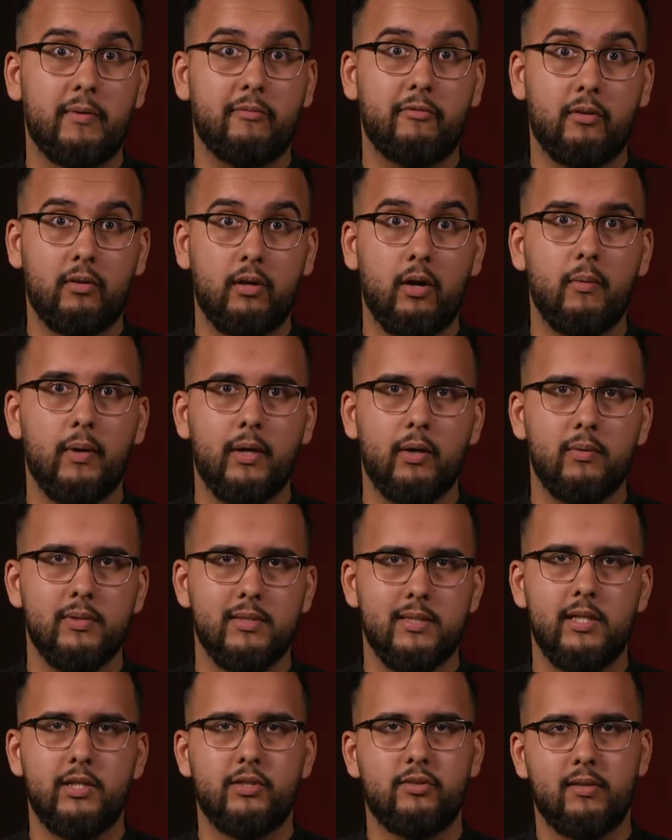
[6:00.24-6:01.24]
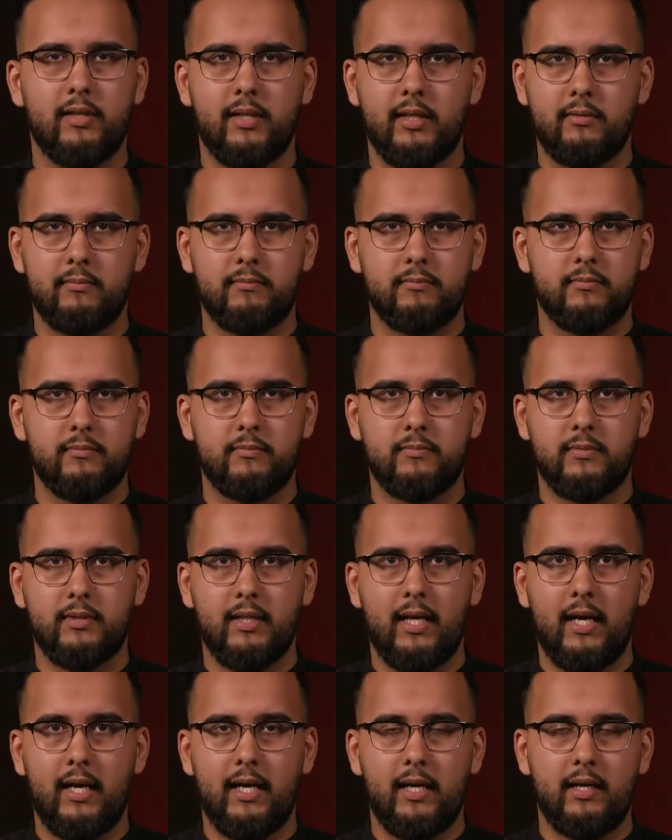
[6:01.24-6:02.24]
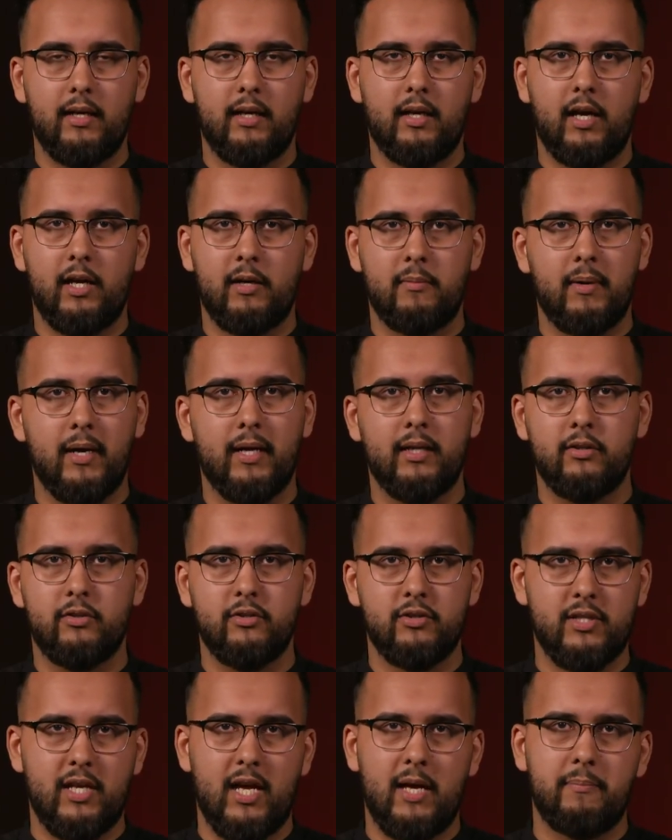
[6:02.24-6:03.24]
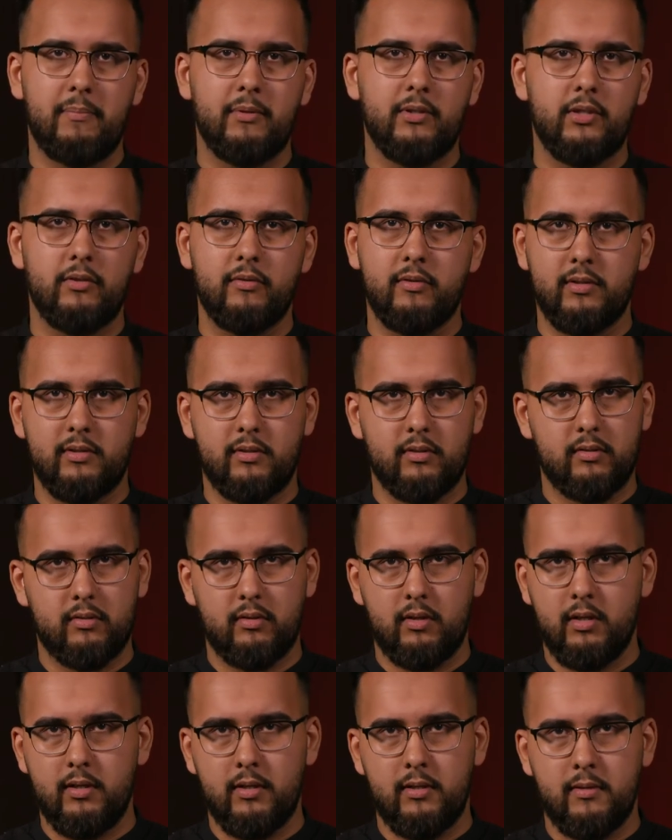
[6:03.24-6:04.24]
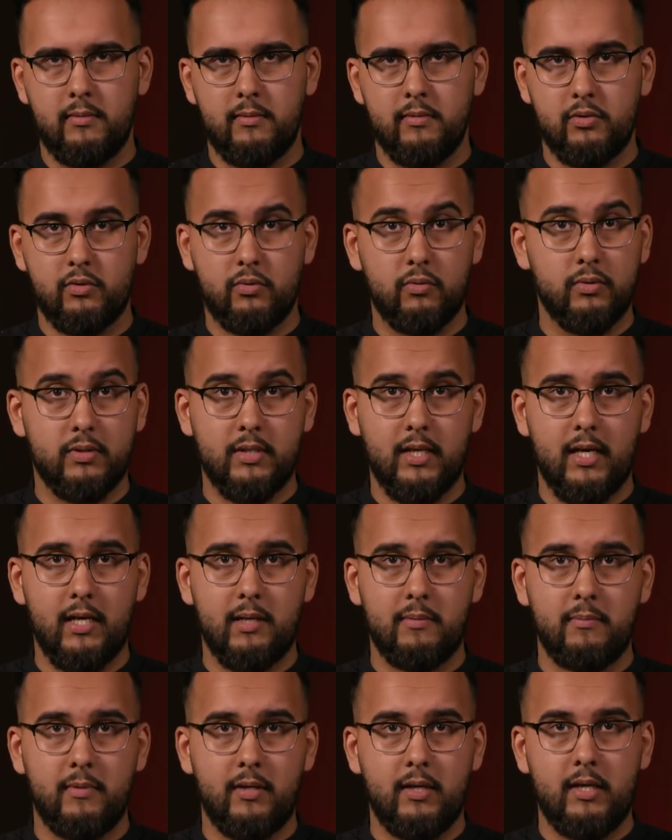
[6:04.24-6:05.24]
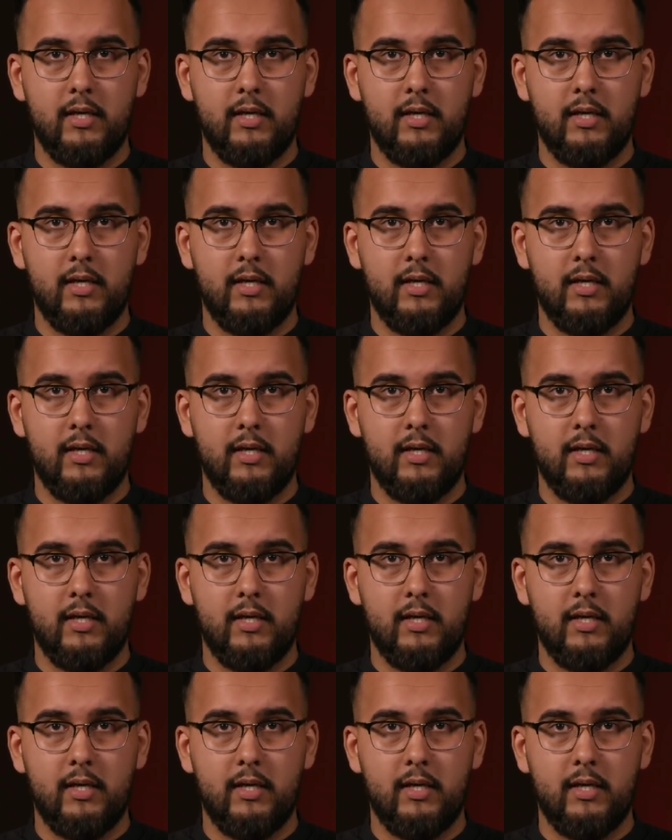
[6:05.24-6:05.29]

me from going was literally that Arbain used to happen during uh, school time,